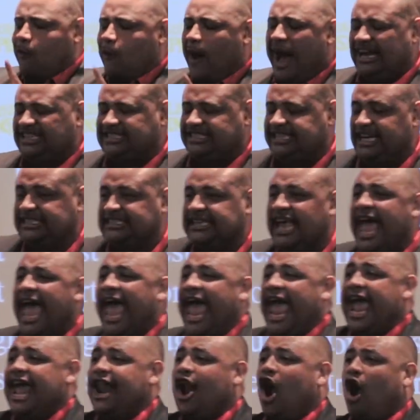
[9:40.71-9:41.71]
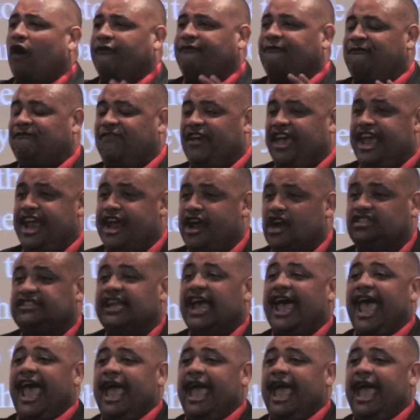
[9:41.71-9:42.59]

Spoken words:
watch this, and our fears